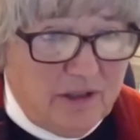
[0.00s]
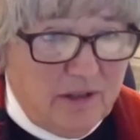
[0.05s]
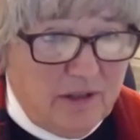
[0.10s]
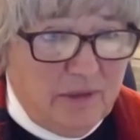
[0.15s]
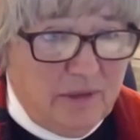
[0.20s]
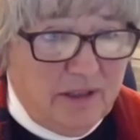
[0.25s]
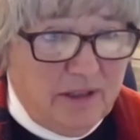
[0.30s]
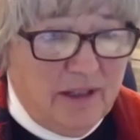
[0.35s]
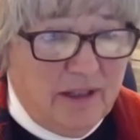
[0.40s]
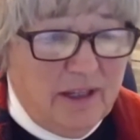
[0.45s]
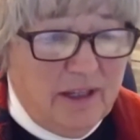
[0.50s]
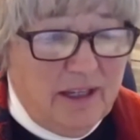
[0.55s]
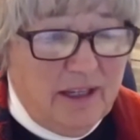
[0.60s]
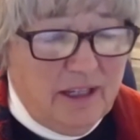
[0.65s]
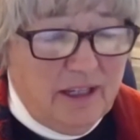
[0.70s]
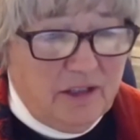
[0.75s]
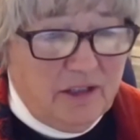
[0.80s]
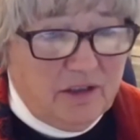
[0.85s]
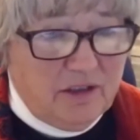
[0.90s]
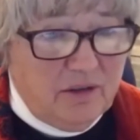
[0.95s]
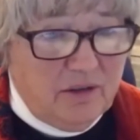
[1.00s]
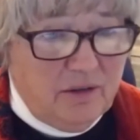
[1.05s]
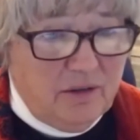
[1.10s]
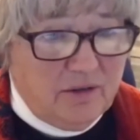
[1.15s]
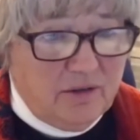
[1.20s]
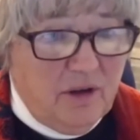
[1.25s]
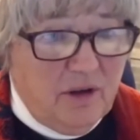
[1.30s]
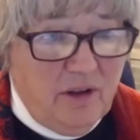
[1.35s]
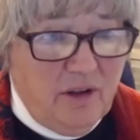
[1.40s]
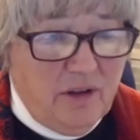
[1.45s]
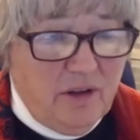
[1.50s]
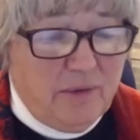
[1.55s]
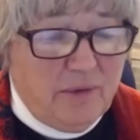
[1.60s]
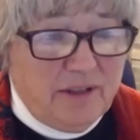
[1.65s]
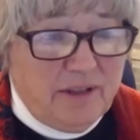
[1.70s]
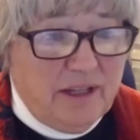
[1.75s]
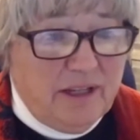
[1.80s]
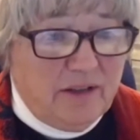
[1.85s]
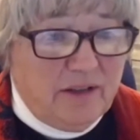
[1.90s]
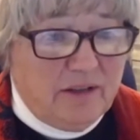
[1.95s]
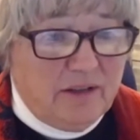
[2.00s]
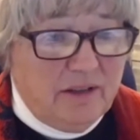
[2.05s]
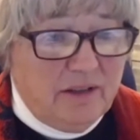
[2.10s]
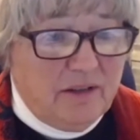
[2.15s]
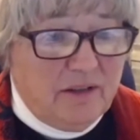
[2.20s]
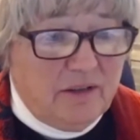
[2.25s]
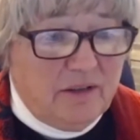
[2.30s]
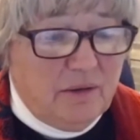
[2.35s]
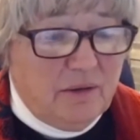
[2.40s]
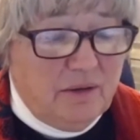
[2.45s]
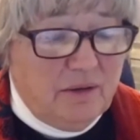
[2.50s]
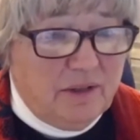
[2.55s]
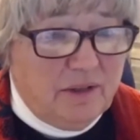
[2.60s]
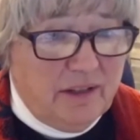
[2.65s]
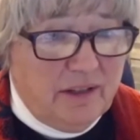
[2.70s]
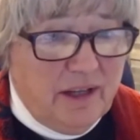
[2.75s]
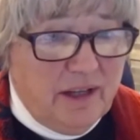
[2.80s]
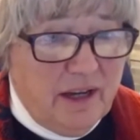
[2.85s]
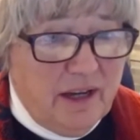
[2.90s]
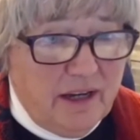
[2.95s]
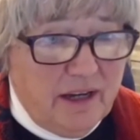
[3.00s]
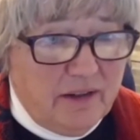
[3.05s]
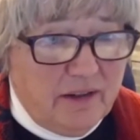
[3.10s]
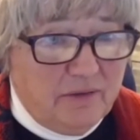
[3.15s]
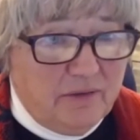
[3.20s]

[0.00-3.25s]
I mean, it just goes all the way down the line.